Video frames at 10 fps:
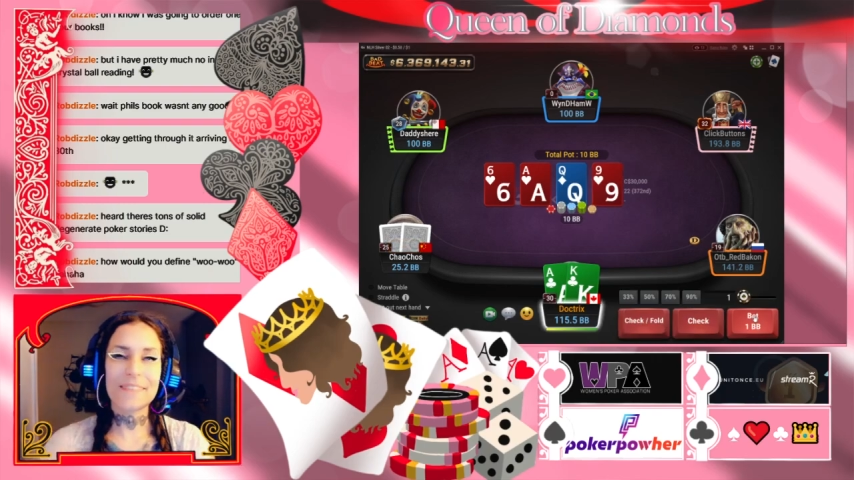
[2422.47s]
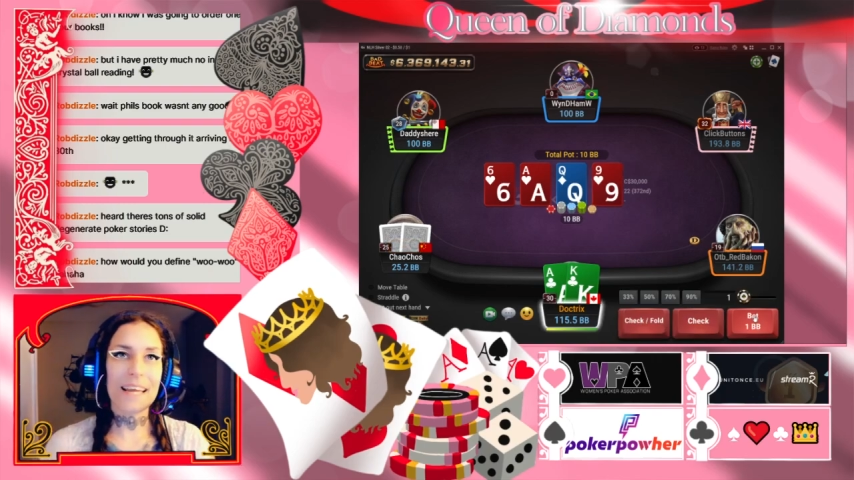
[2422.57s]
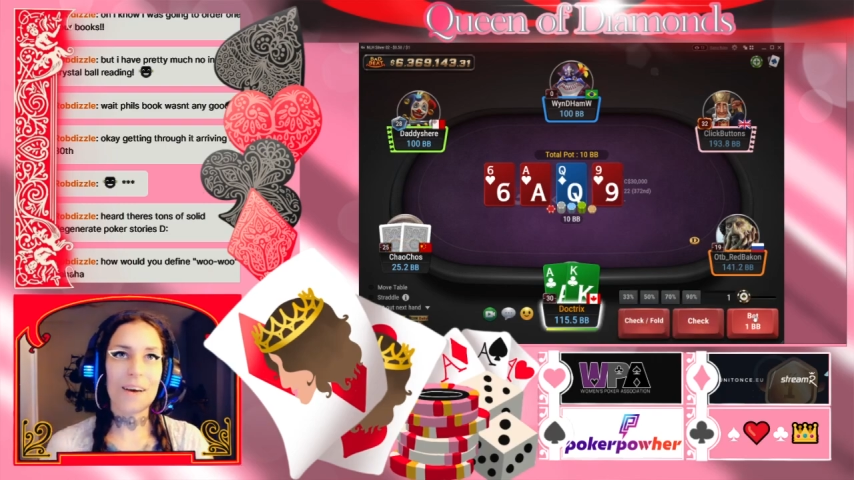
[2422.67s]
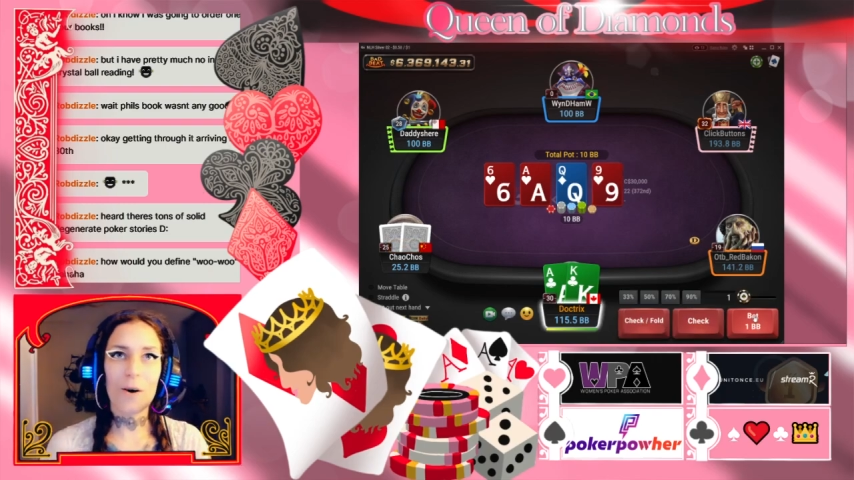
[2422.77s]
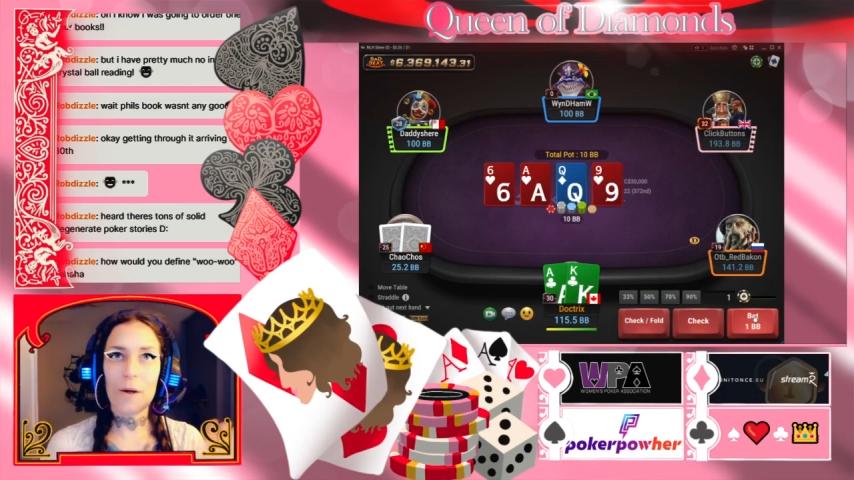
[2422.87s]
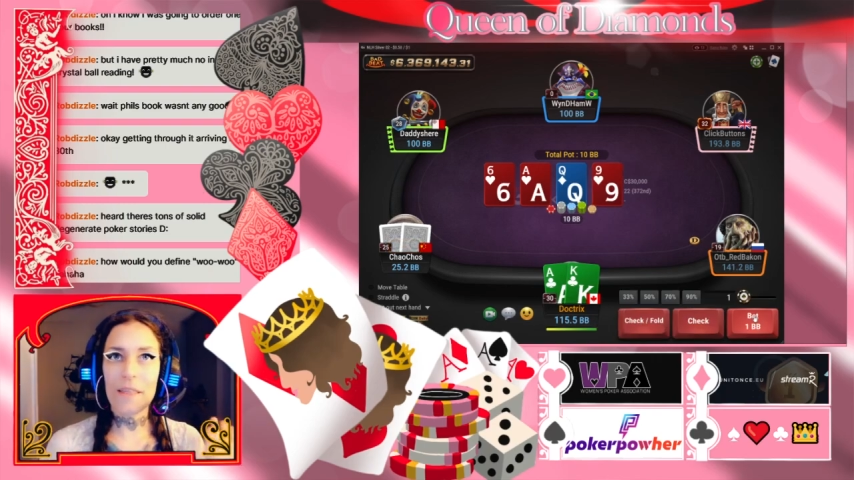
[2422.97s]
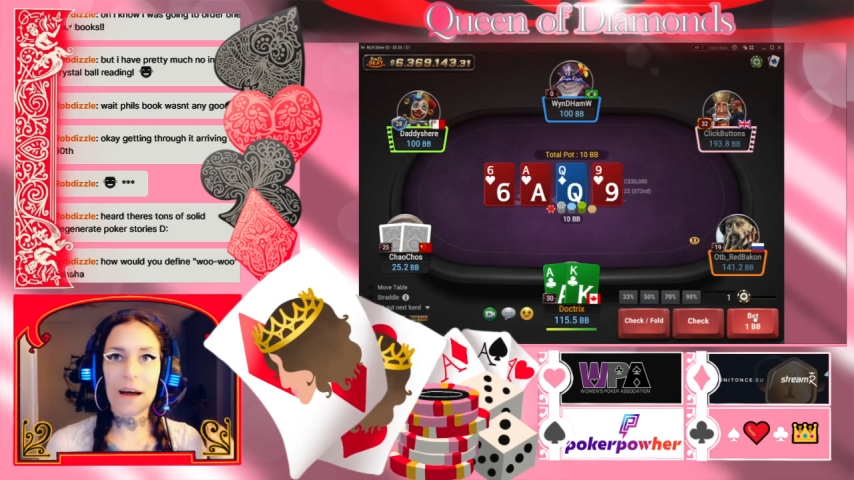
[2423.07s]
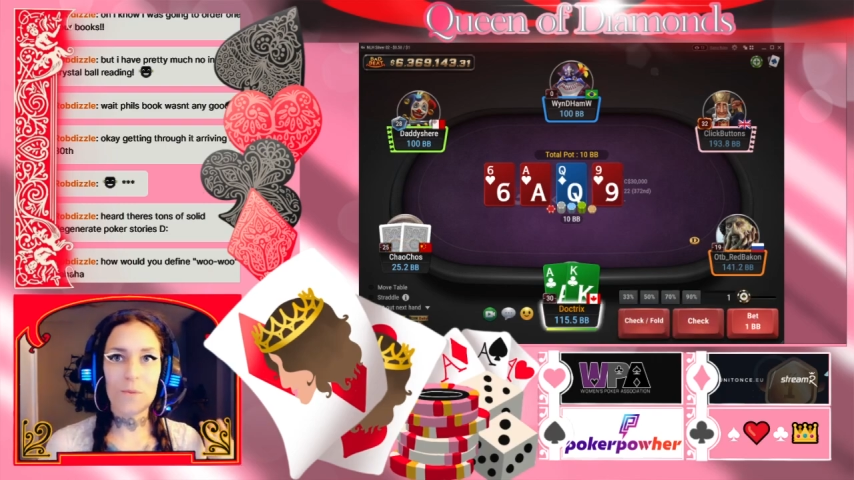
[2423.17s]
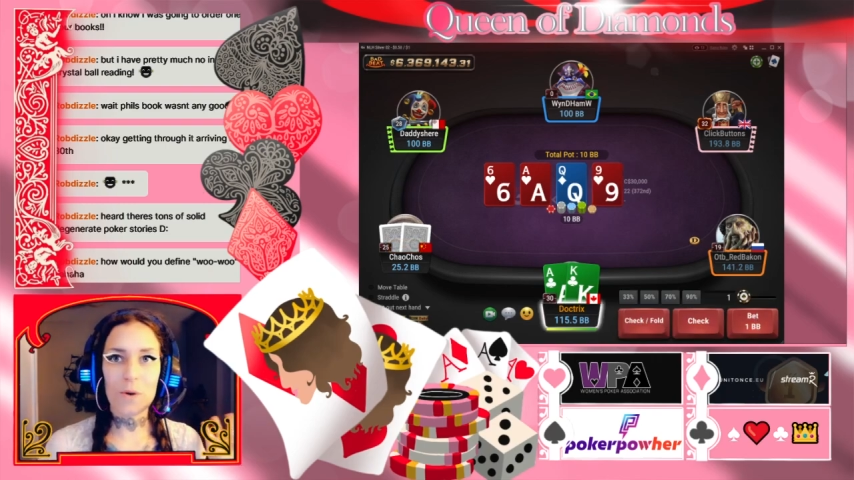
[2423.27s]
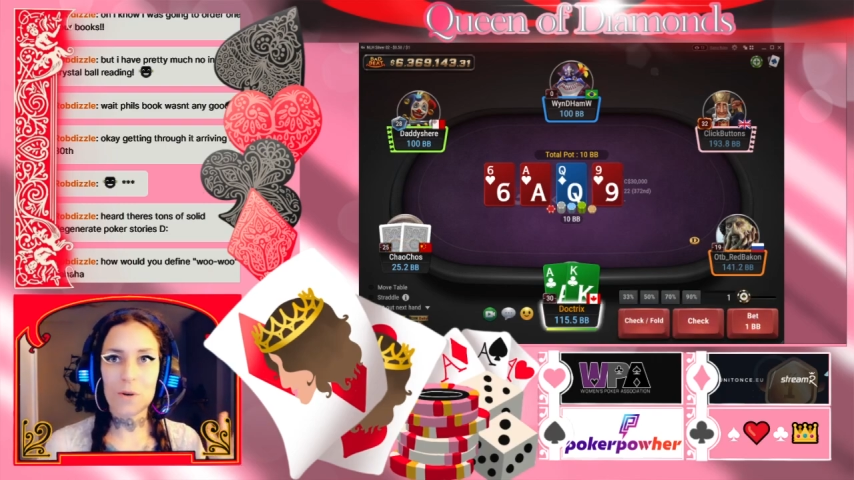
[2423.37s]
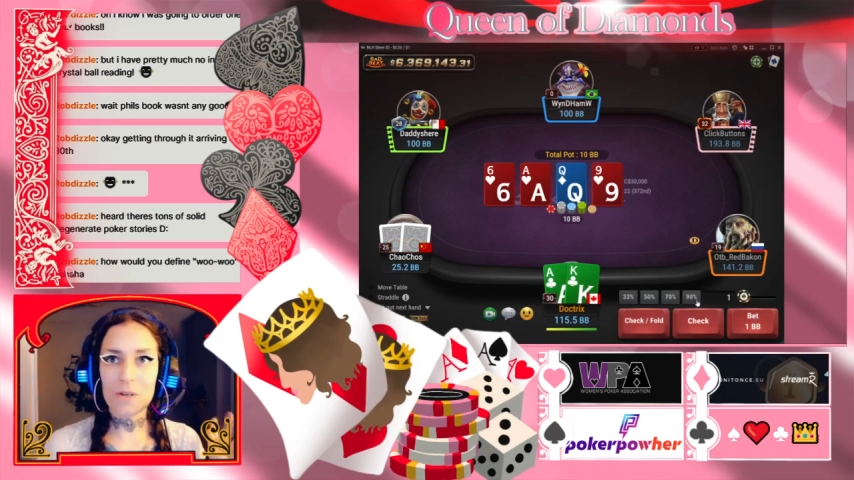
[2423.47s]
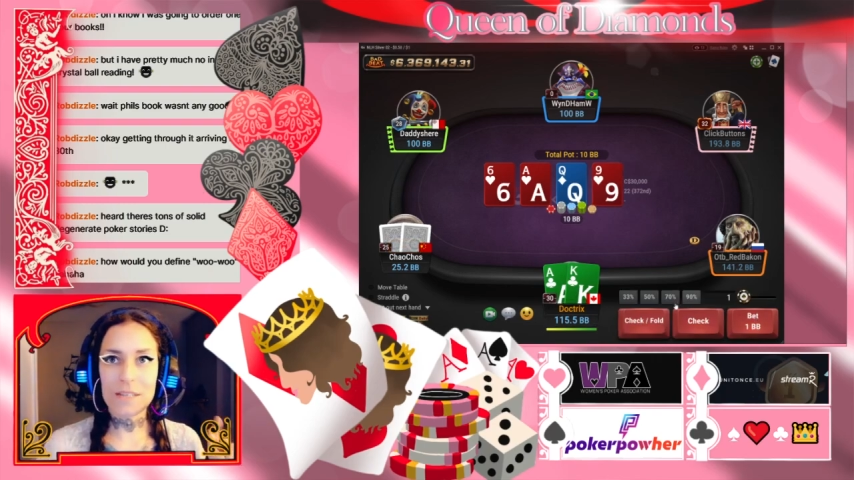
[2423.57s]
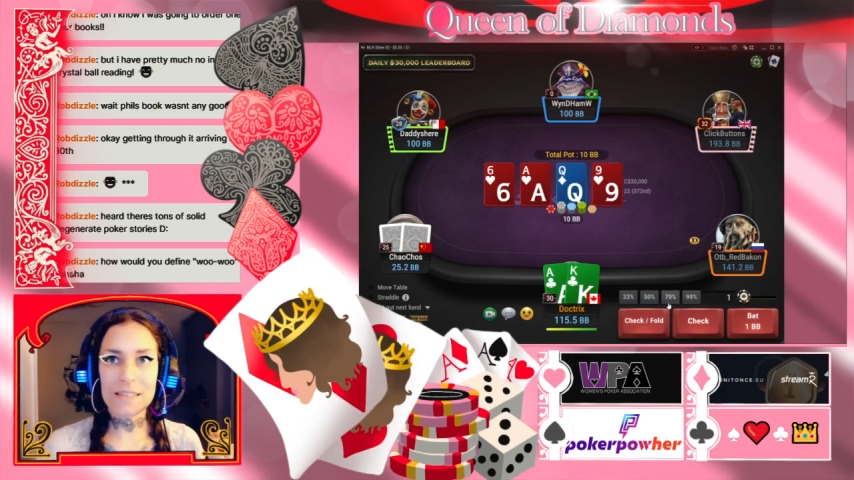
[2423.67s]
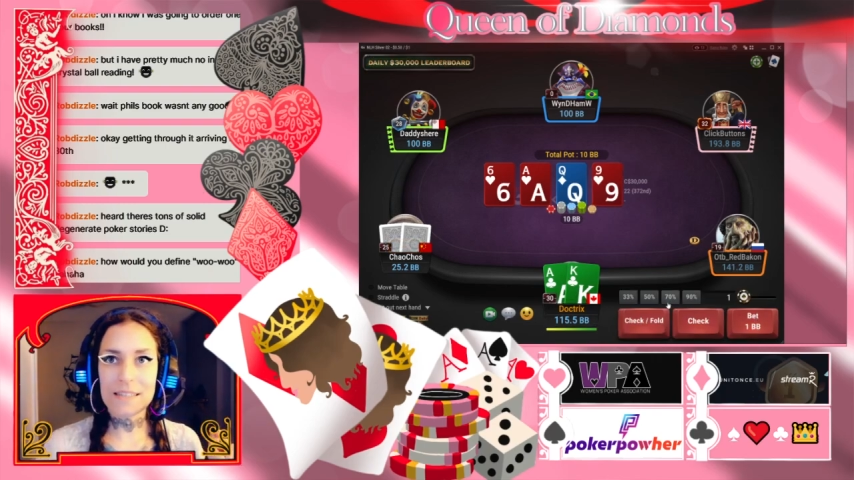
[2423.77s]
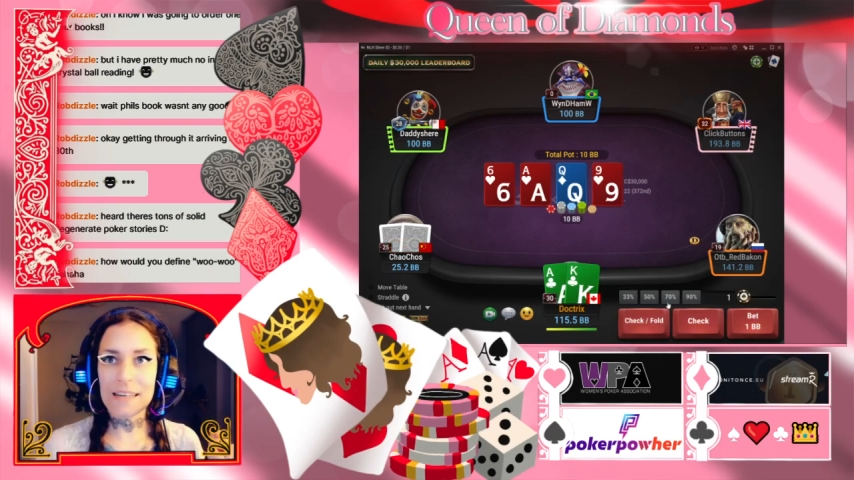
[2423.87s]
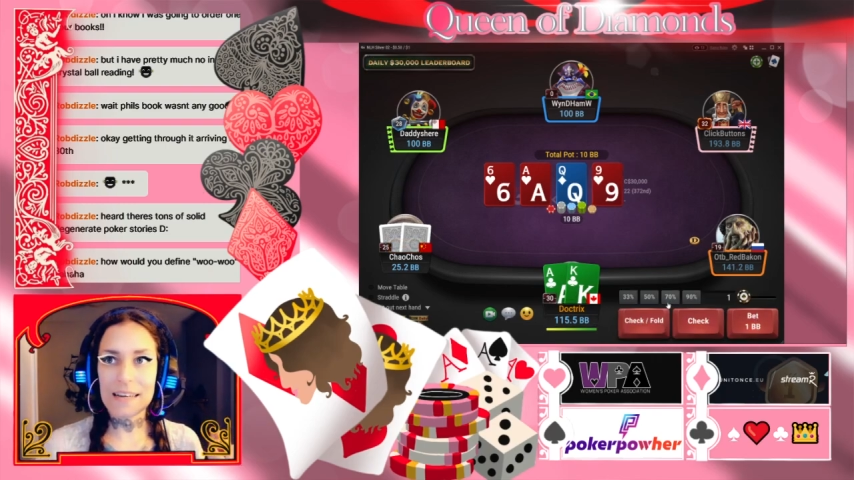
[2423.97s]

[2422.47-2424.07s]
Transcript: Like, all that world is,